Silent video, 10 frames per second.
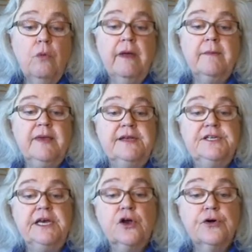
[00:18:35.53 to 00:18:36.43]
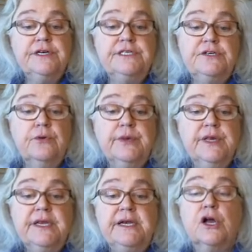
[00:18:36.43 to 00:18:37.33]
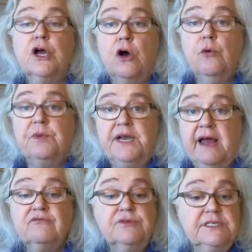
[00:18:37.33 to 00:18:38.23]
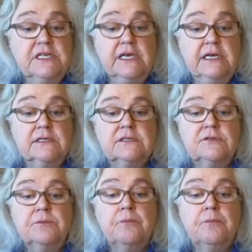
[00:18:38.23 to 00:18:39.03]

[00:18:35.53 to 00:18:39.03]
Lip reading: might be to increase their ability to cope and have resilience.